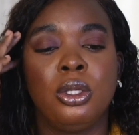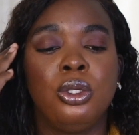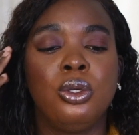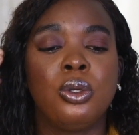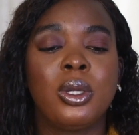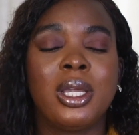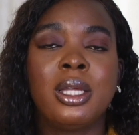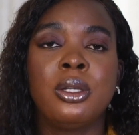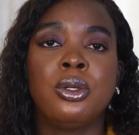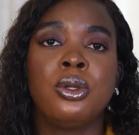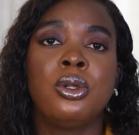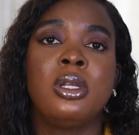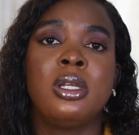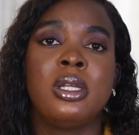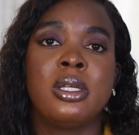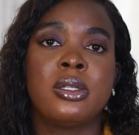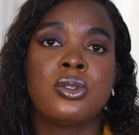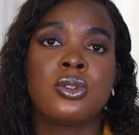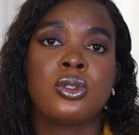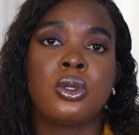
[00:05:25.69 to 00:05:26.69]
You cannot
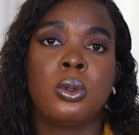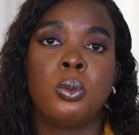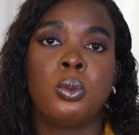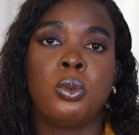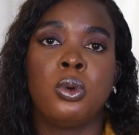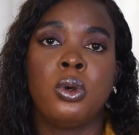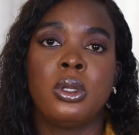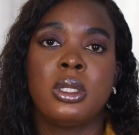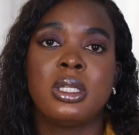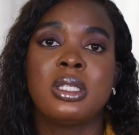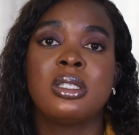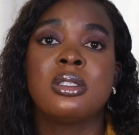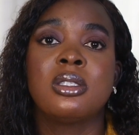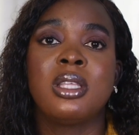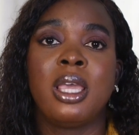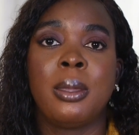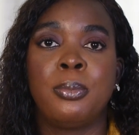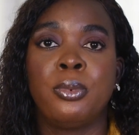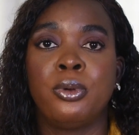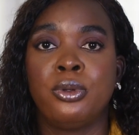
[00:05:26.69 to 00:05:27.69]
let someone
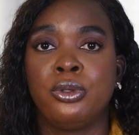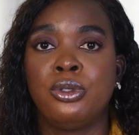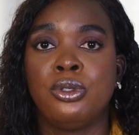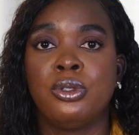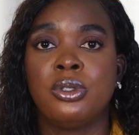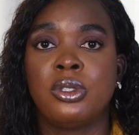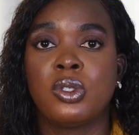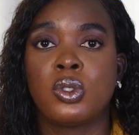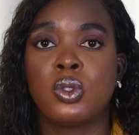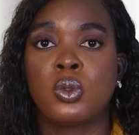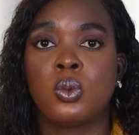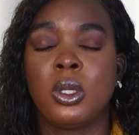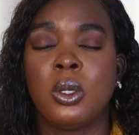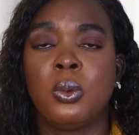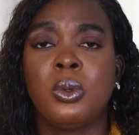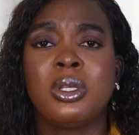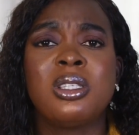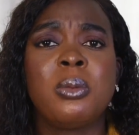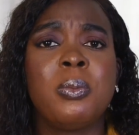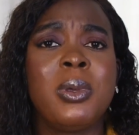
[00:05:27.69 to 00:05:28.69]
step on you this way.
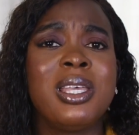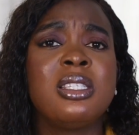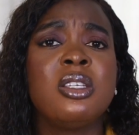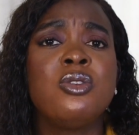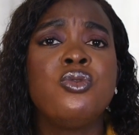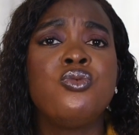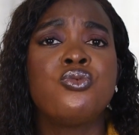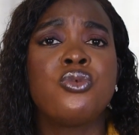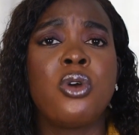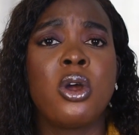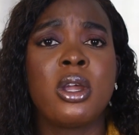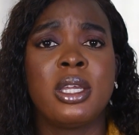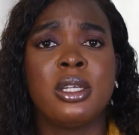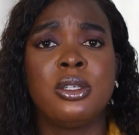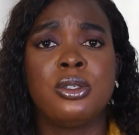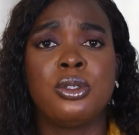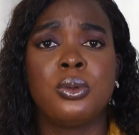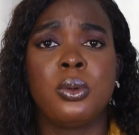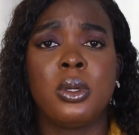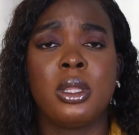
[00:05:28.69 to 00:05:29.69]
Was the person wrong
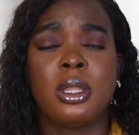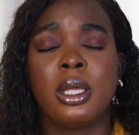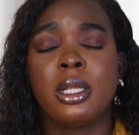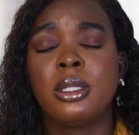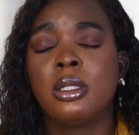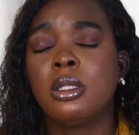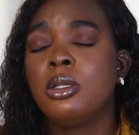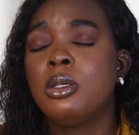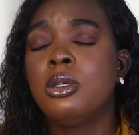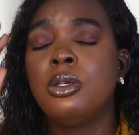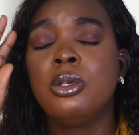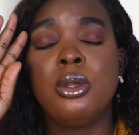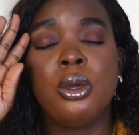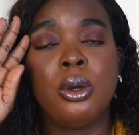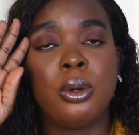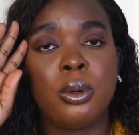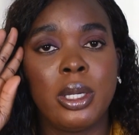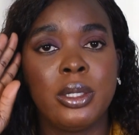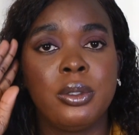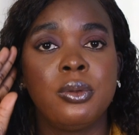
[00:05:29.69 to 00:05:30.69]
in doing that?
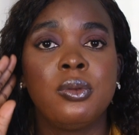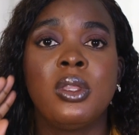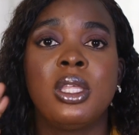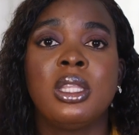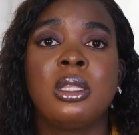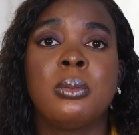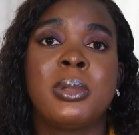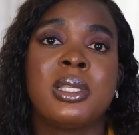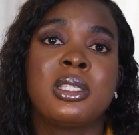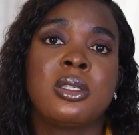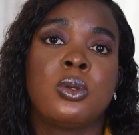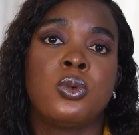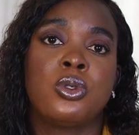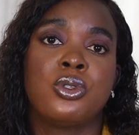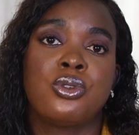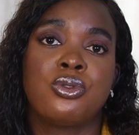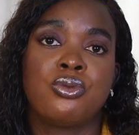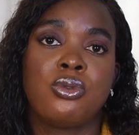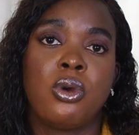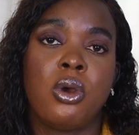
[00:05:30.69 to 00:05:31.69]
No, I don't think the person
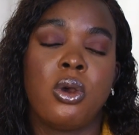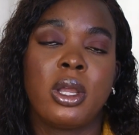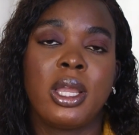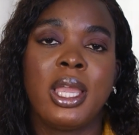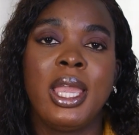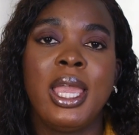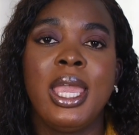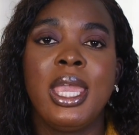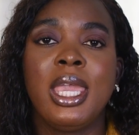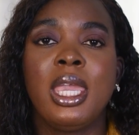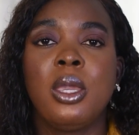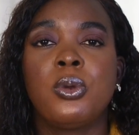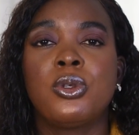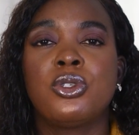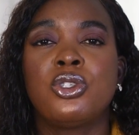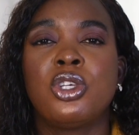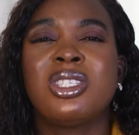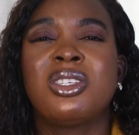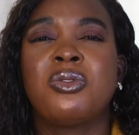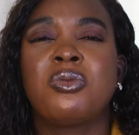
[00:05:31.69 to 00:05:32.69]
was wrong. It
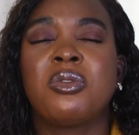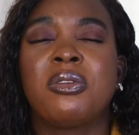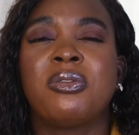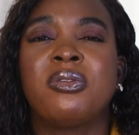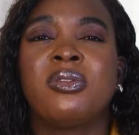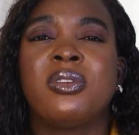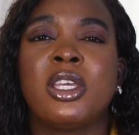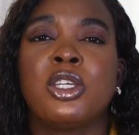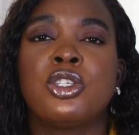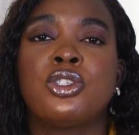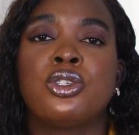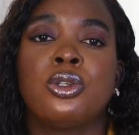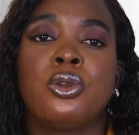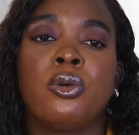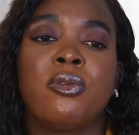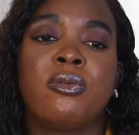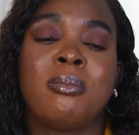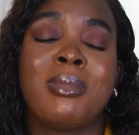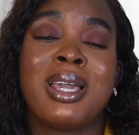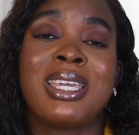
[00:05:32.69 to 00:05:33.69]
was just a reflection
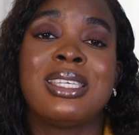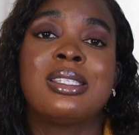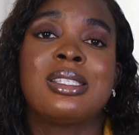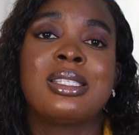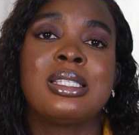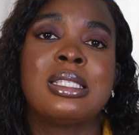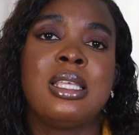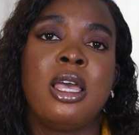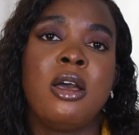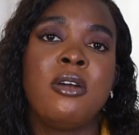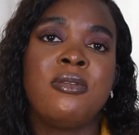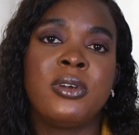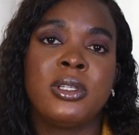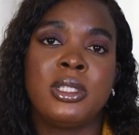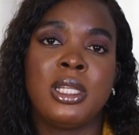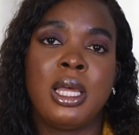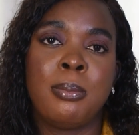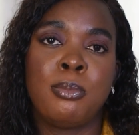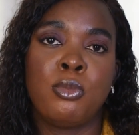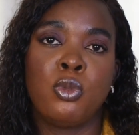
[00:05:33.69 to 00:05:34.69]
of myself
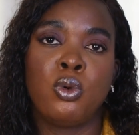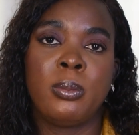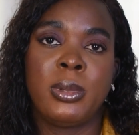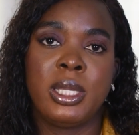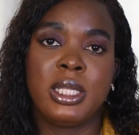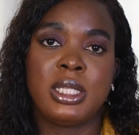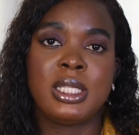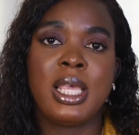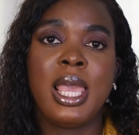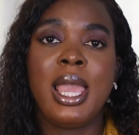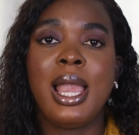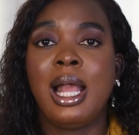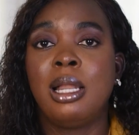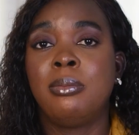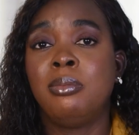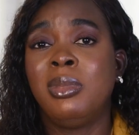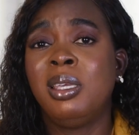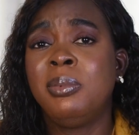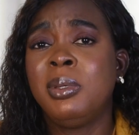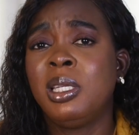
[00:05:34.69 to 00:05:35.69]
at that moment.
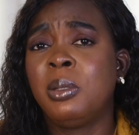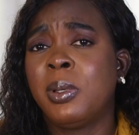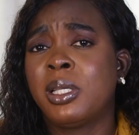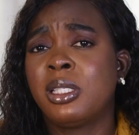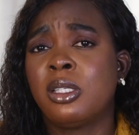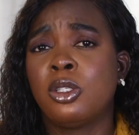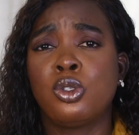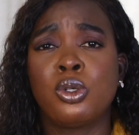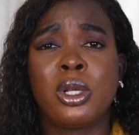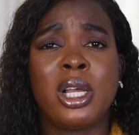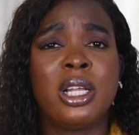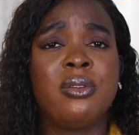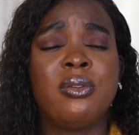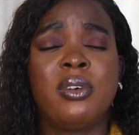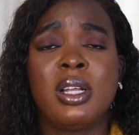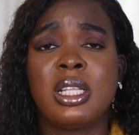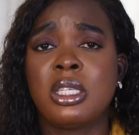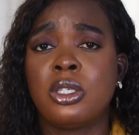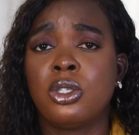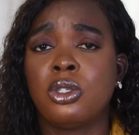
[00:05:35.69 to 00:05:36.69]
And maybe the person took
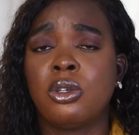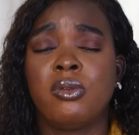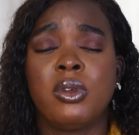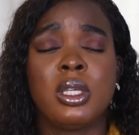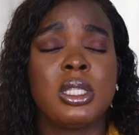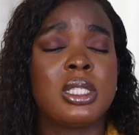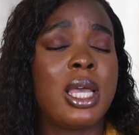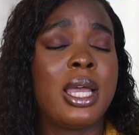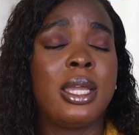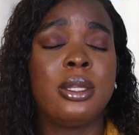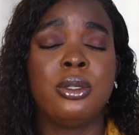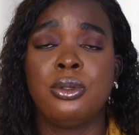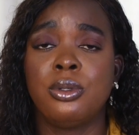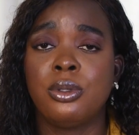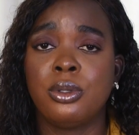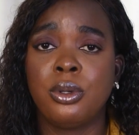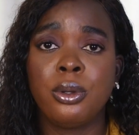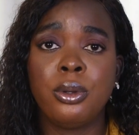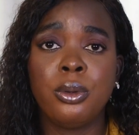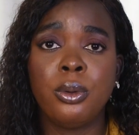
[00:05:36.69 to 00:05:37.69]
advantage of it. I do
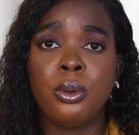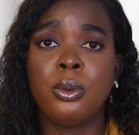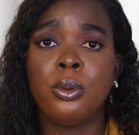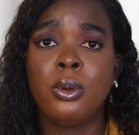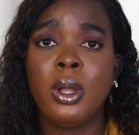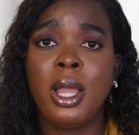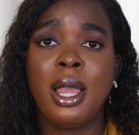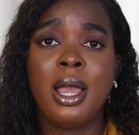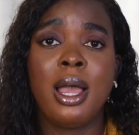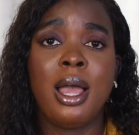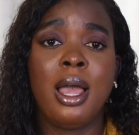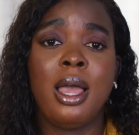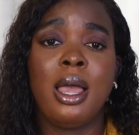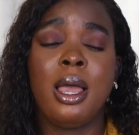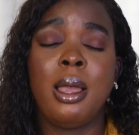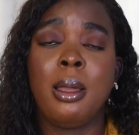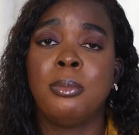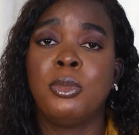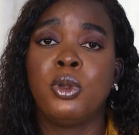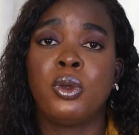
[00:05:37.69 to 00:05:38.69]
not know.
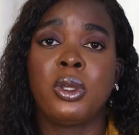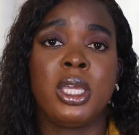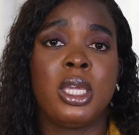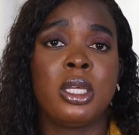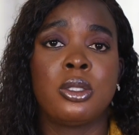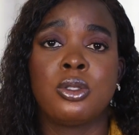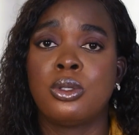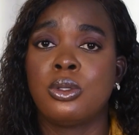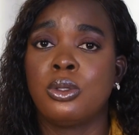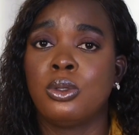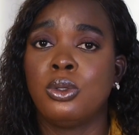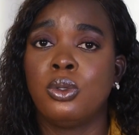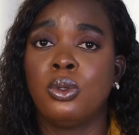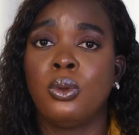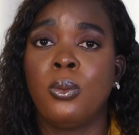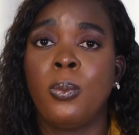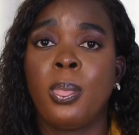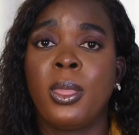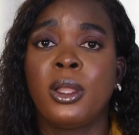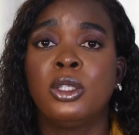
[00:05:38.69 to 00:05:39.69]
I'm not here to
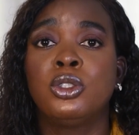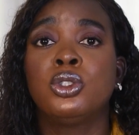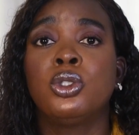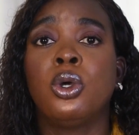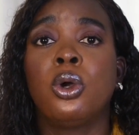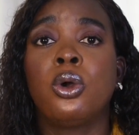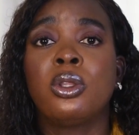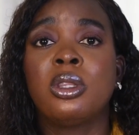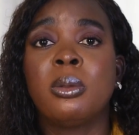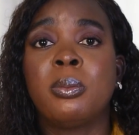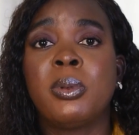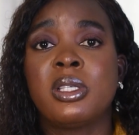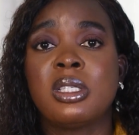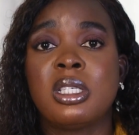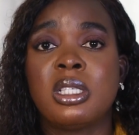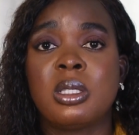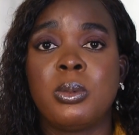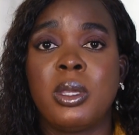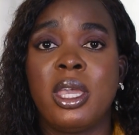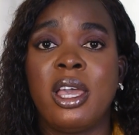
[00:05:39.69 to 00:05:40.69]
talk on the
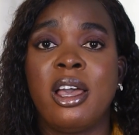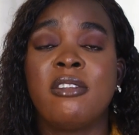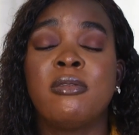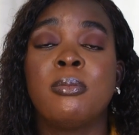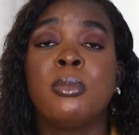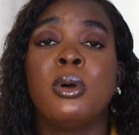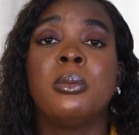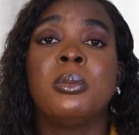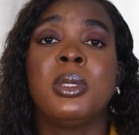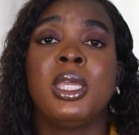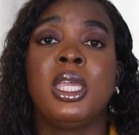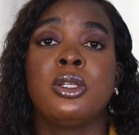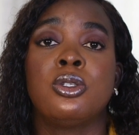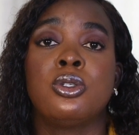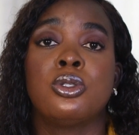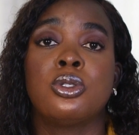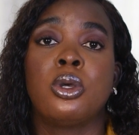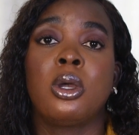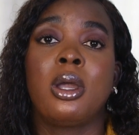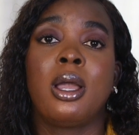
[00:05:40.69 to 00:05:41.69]
person's behalf, but I'm here
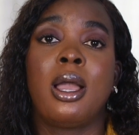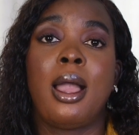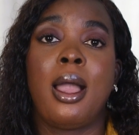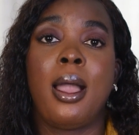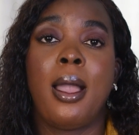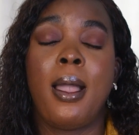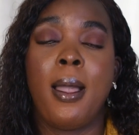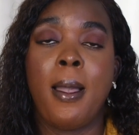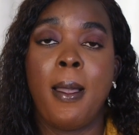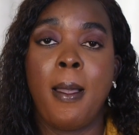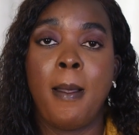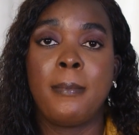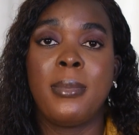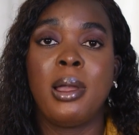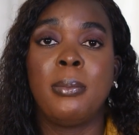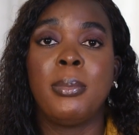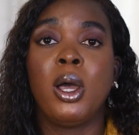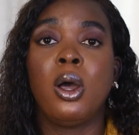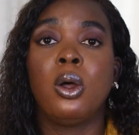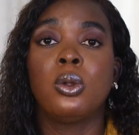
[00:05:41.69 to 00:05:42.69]
to talk
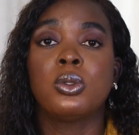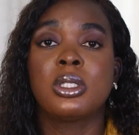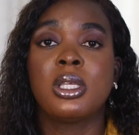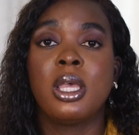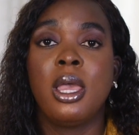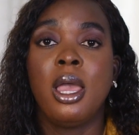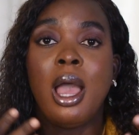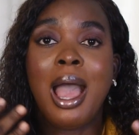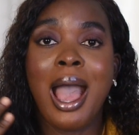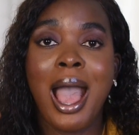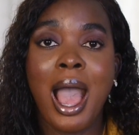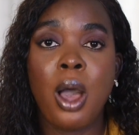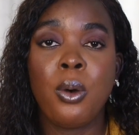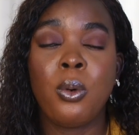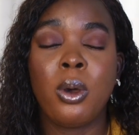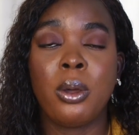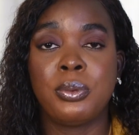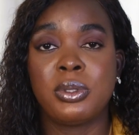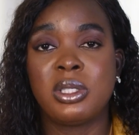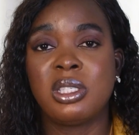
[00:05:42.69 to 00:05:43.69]
about
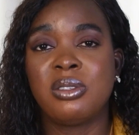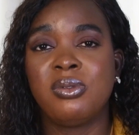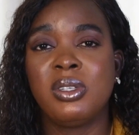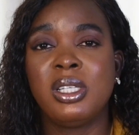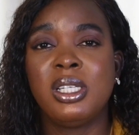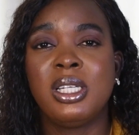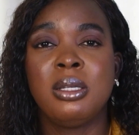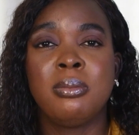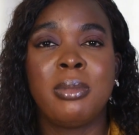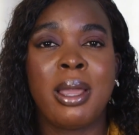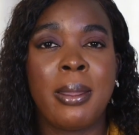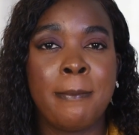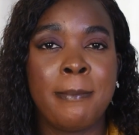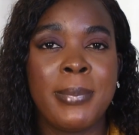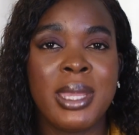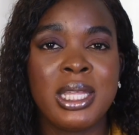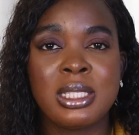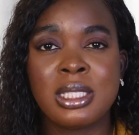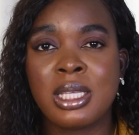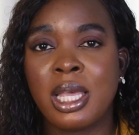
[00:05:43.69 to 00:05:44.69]
how I was feeling, my
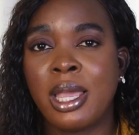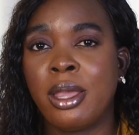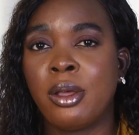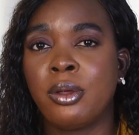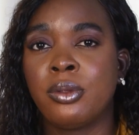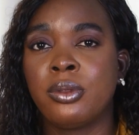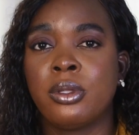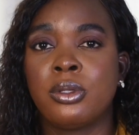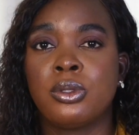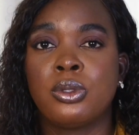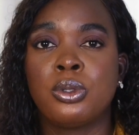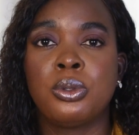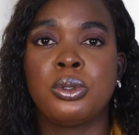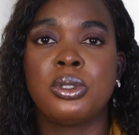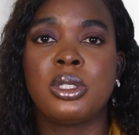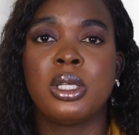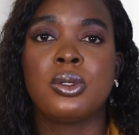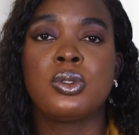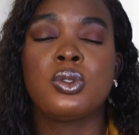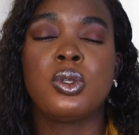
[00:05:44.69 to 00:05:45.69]
mental health in
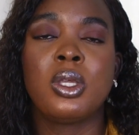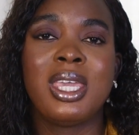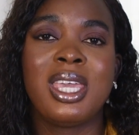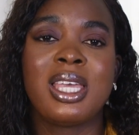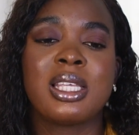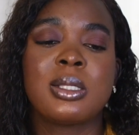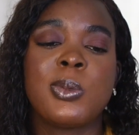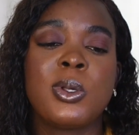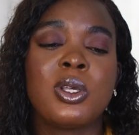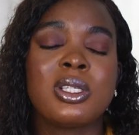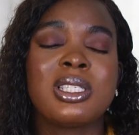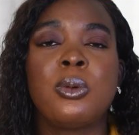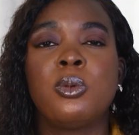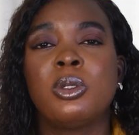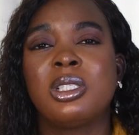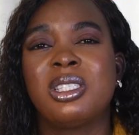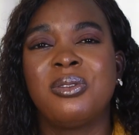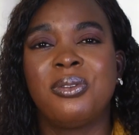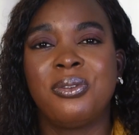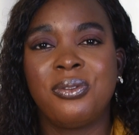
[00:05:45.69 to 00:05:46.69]
total. So yes, because I
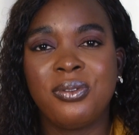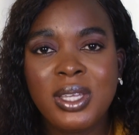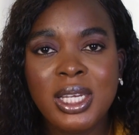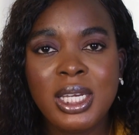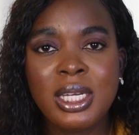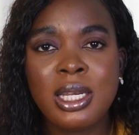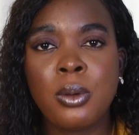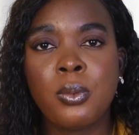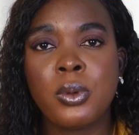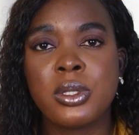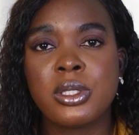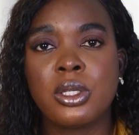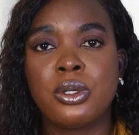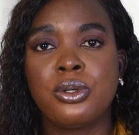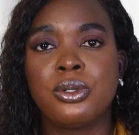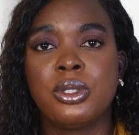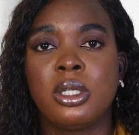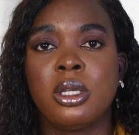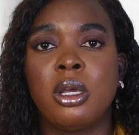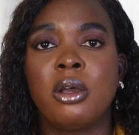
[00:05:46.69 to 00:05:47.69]
was feeling I wasn't
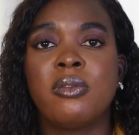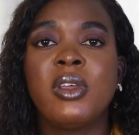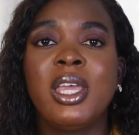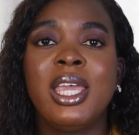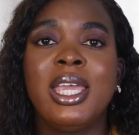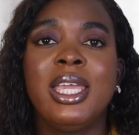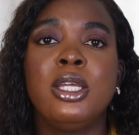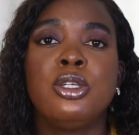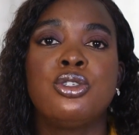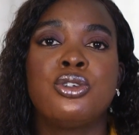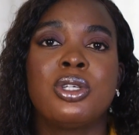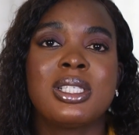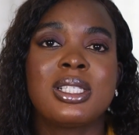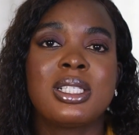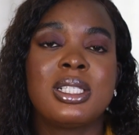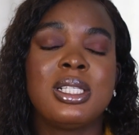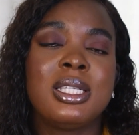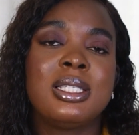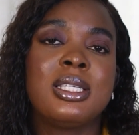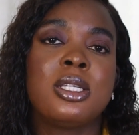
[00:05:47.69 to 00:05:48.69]
good enough, it
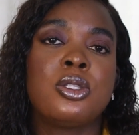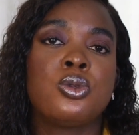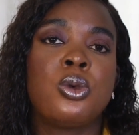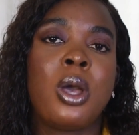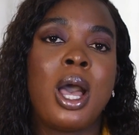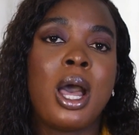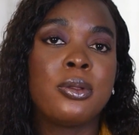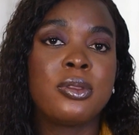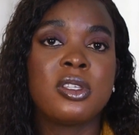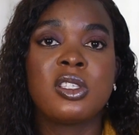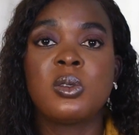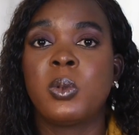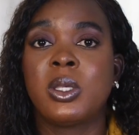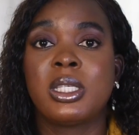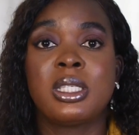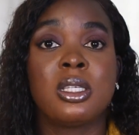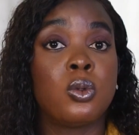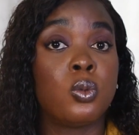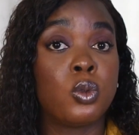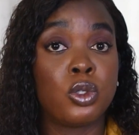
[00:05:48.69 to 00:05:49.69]
translated to how this
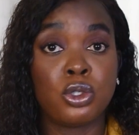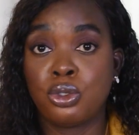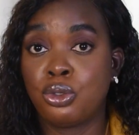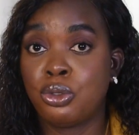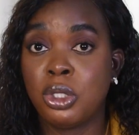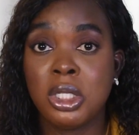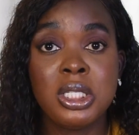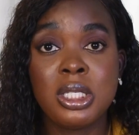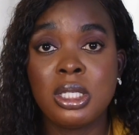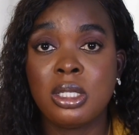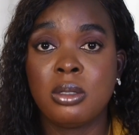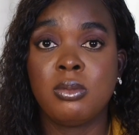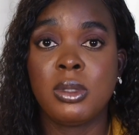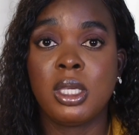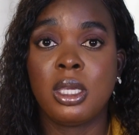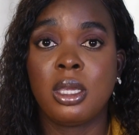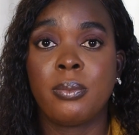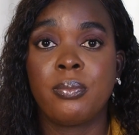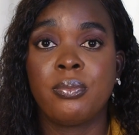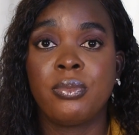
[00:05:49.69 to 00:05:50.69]
person was treating
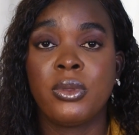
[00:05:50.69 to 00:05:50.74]
me.